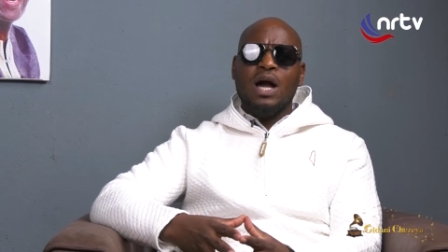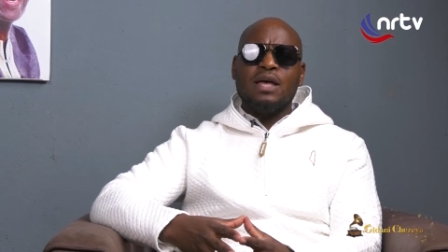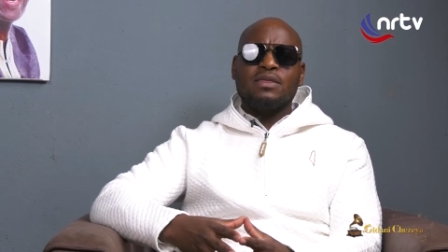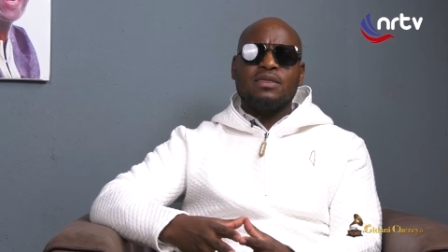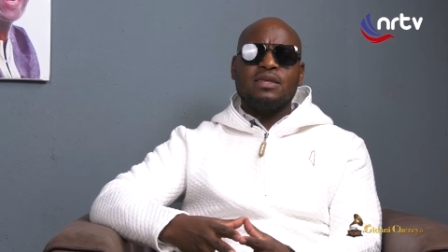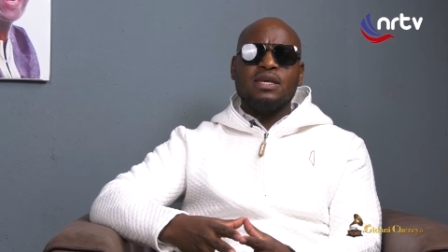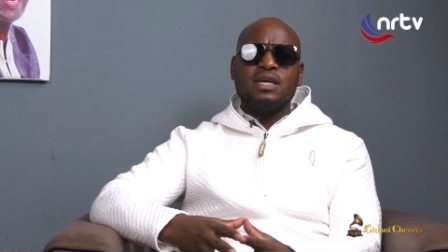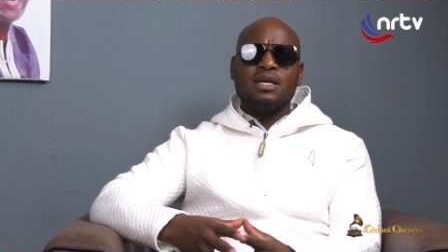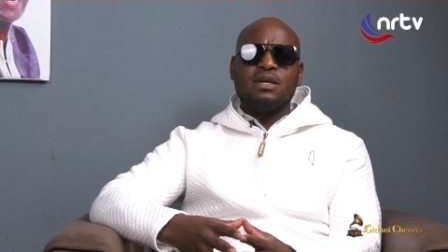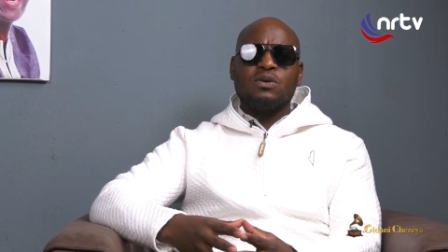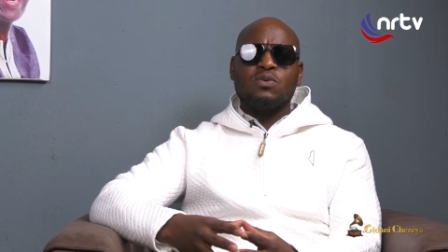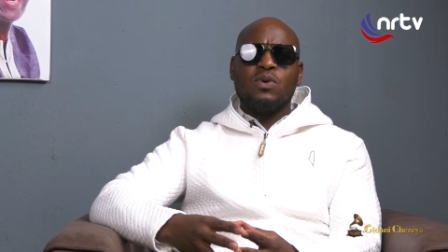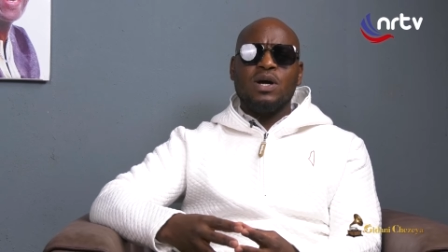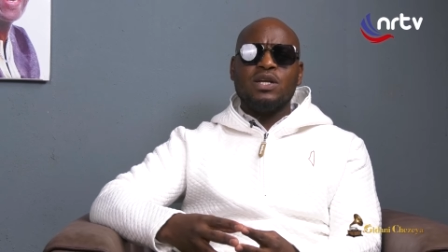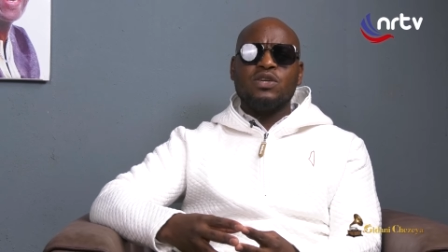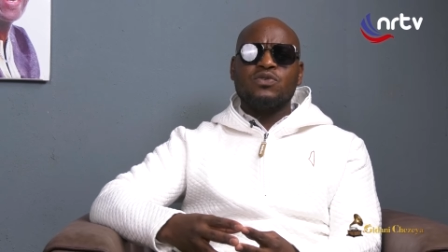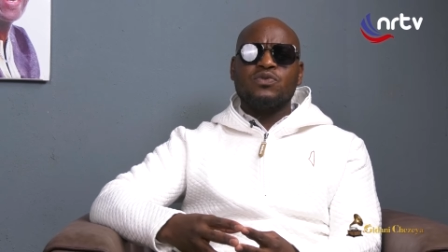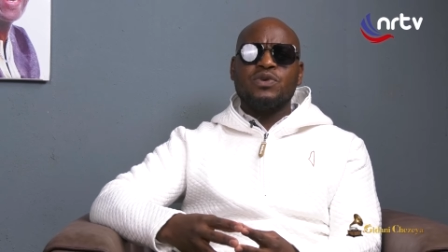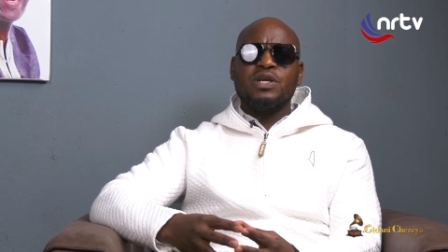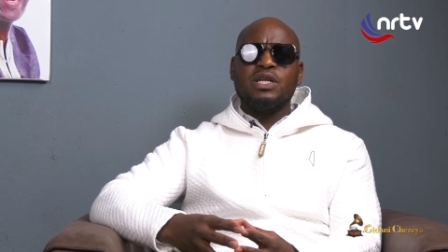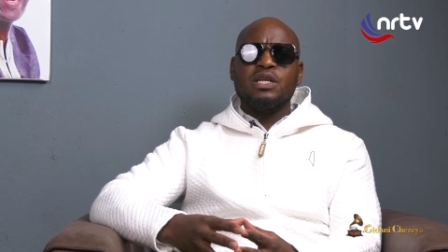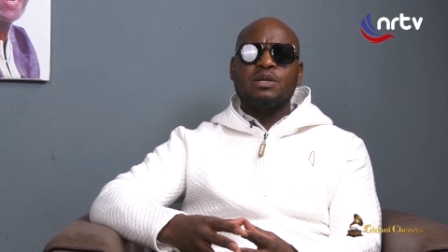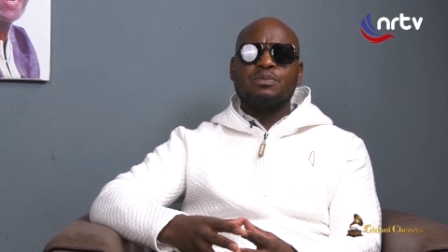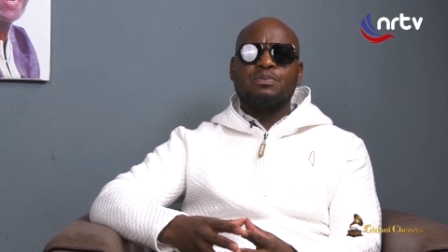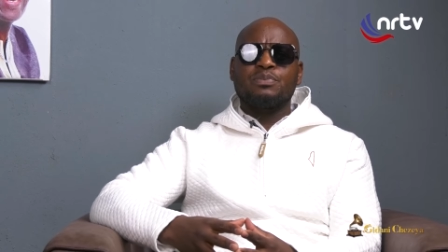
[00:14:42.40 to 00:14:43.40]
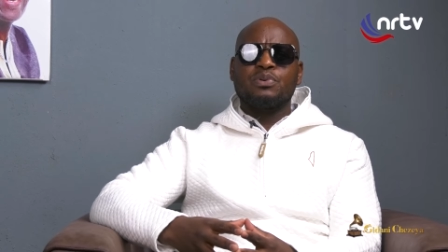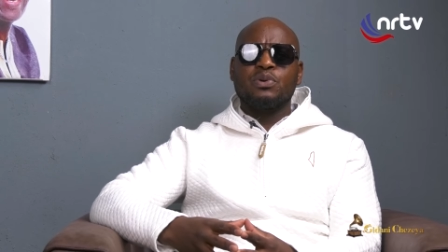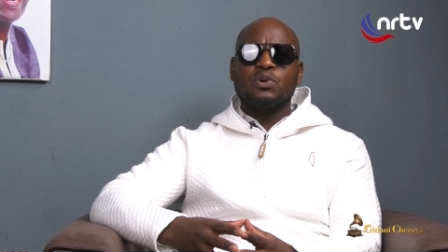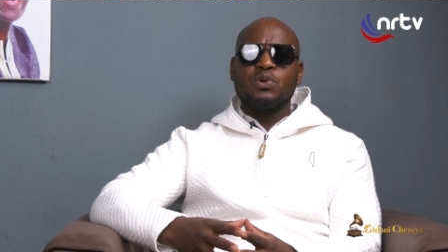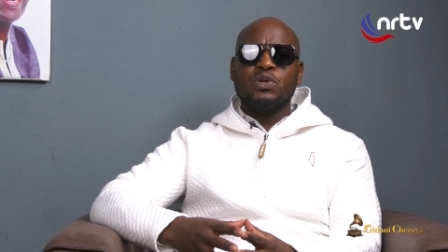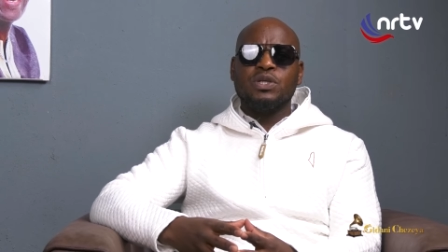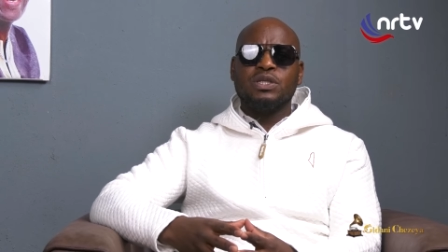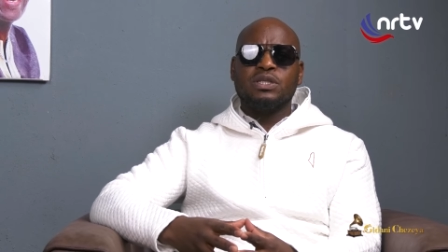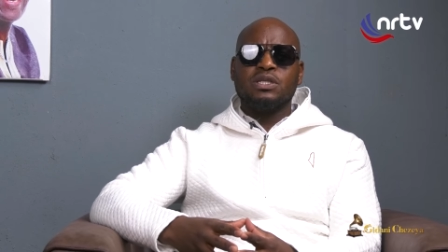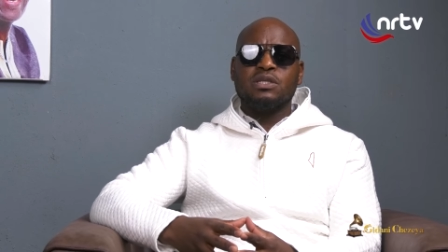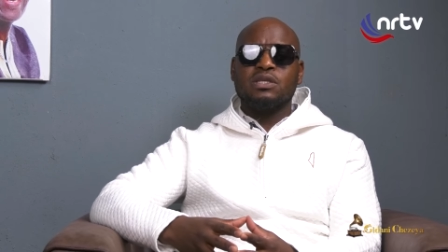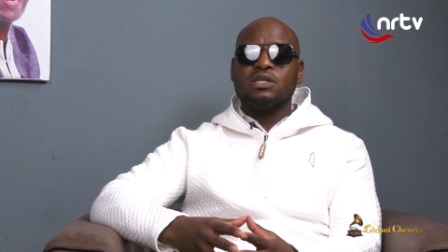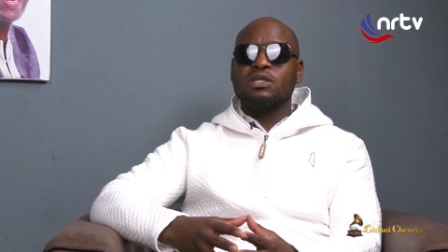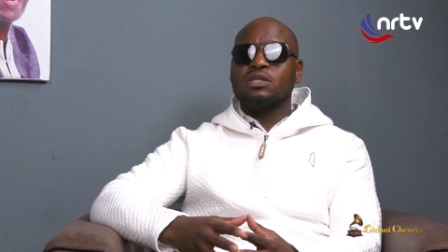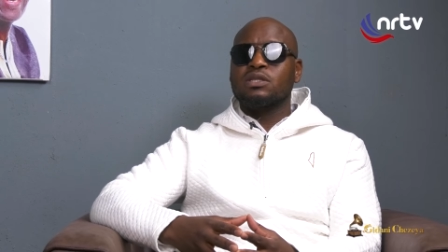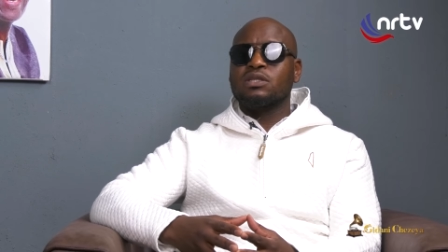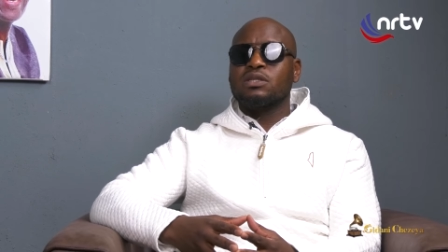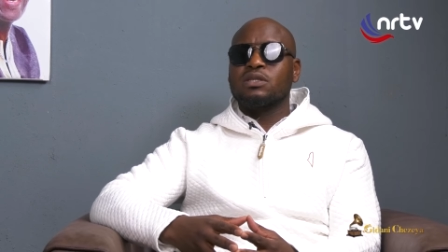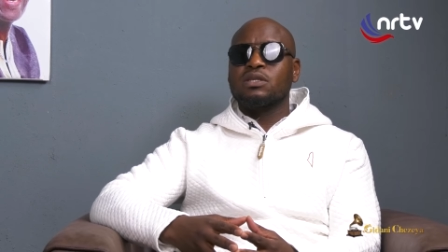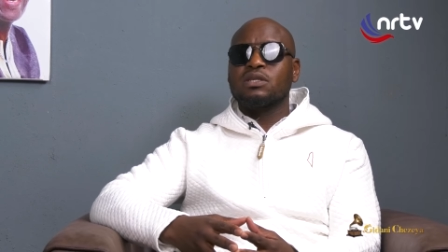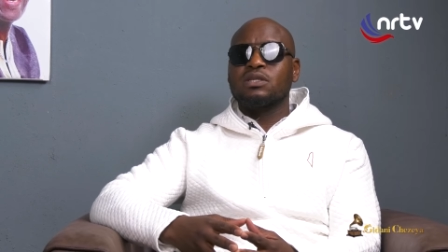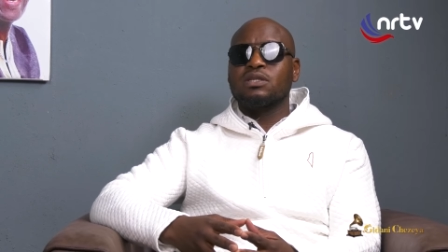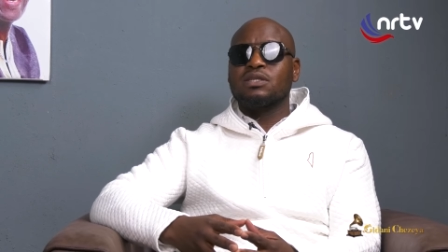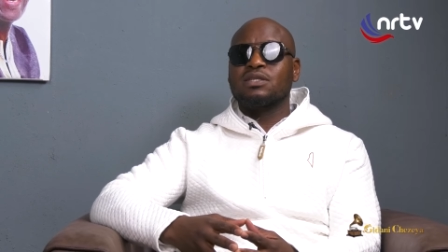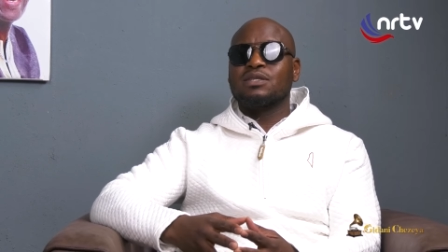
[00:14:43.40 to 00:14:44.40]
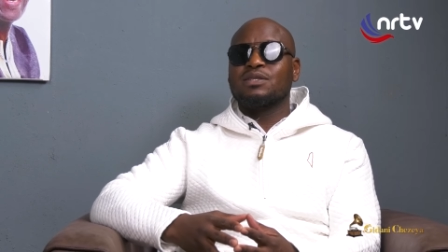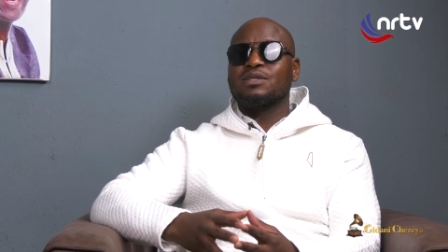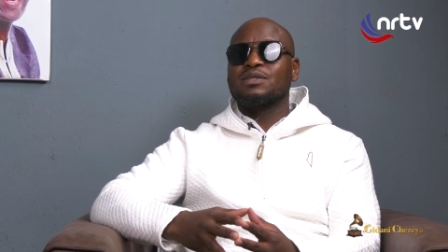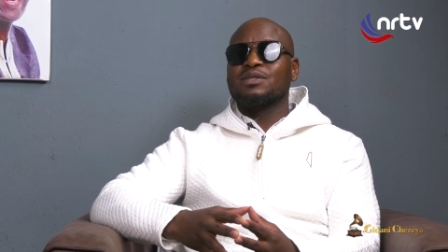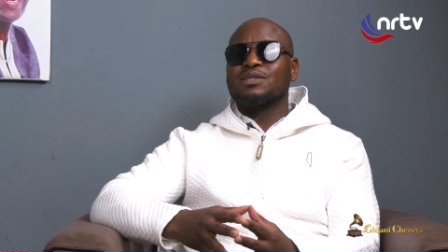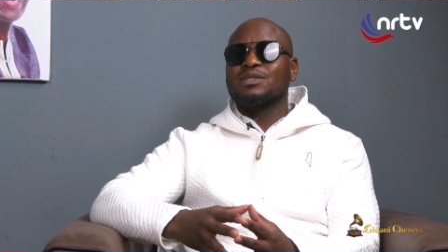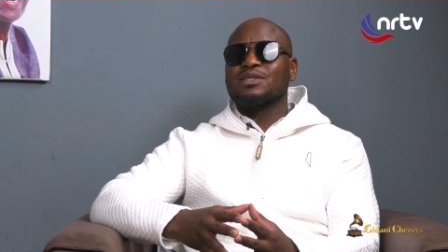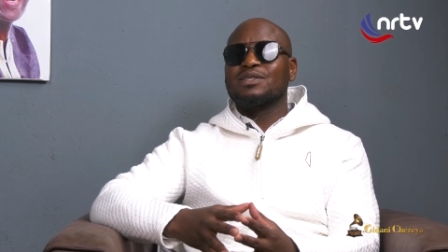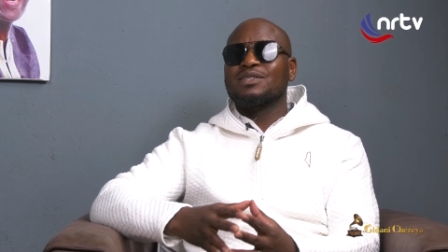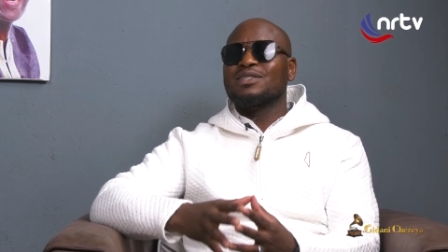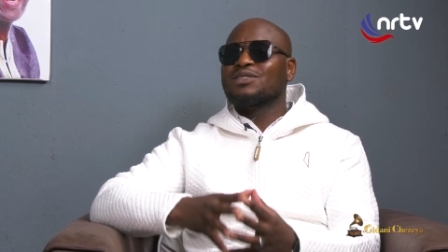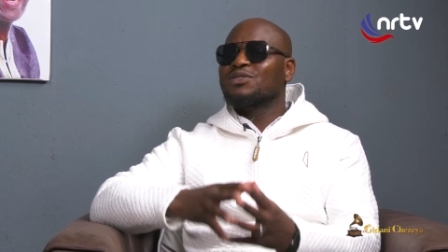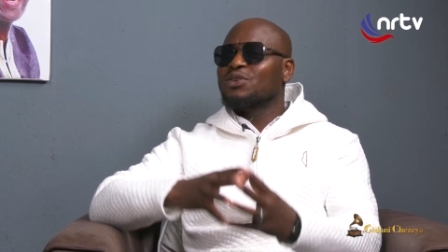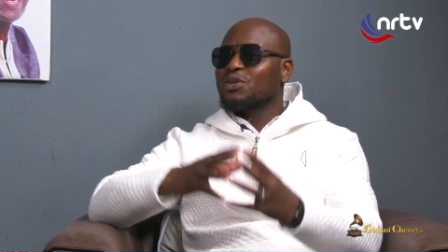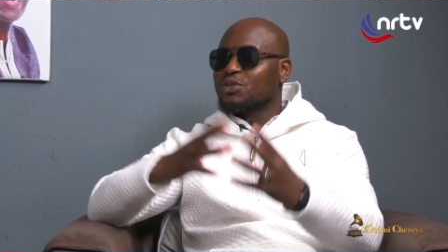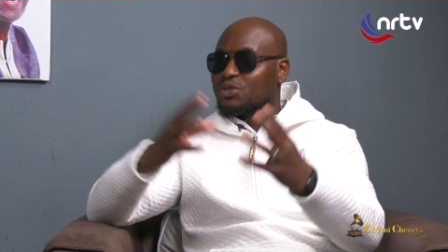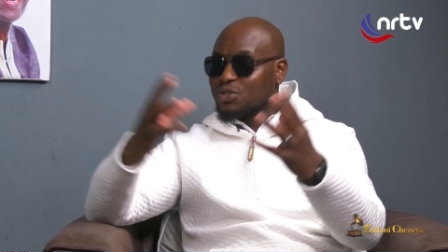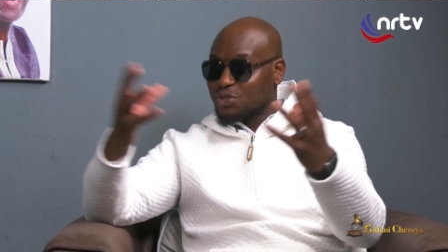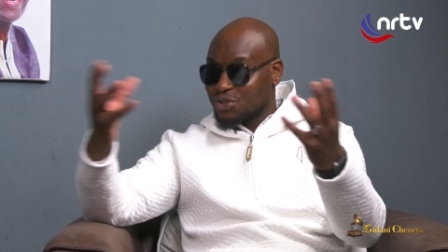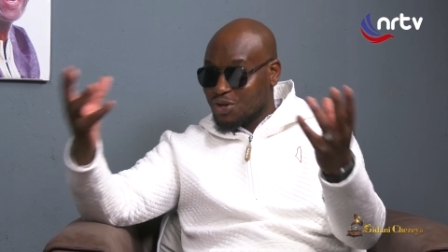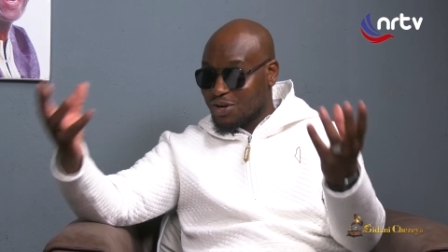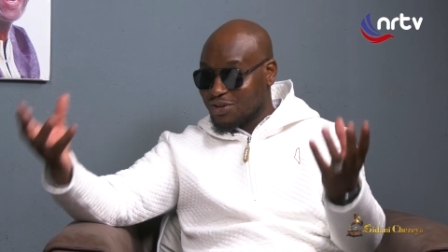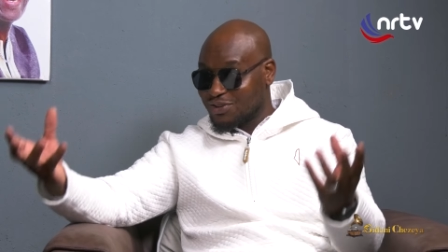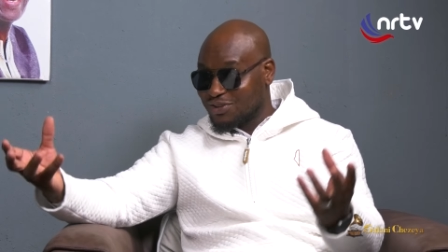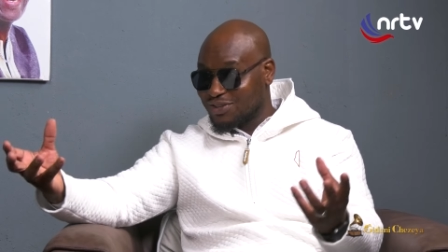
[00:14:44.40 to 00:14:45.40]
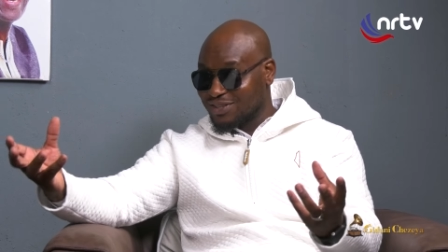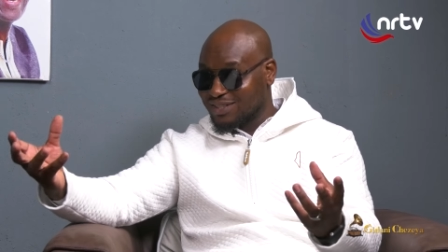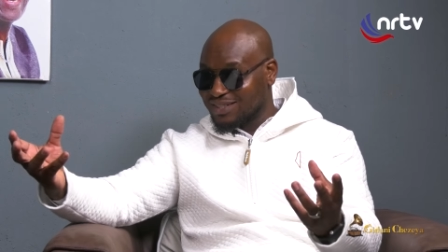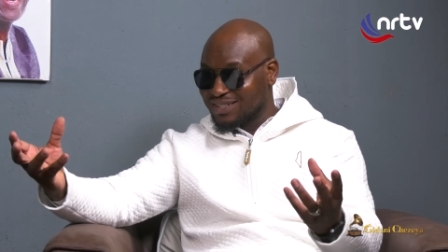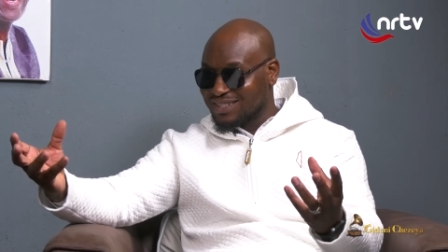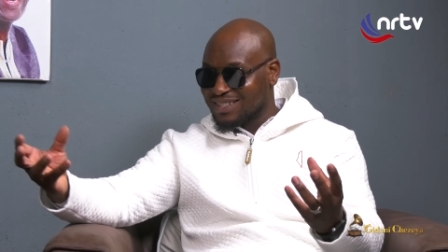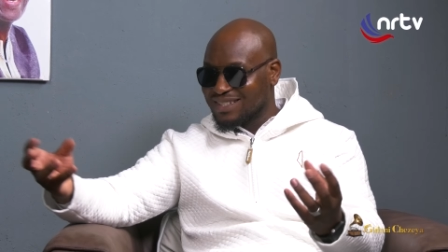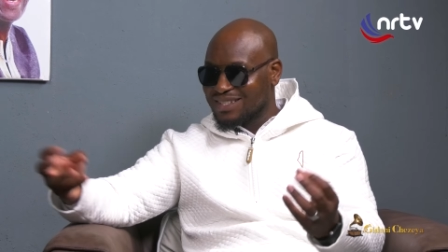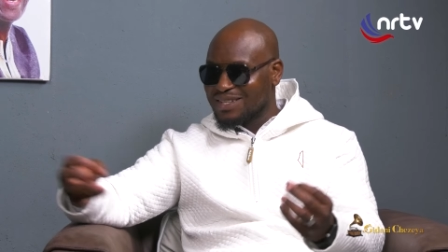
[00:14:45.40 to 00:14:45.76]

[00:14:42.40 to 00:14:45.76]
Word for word: I think what really pushed this this not genre,